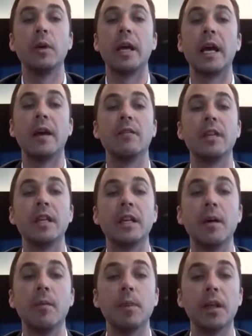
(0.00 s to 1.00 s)
We have the
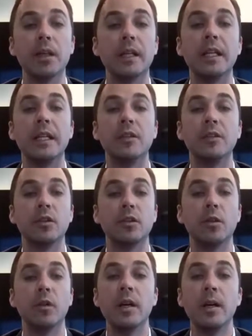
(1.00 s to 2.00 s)
ability
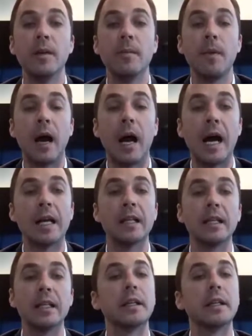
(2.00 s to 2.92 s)
to highly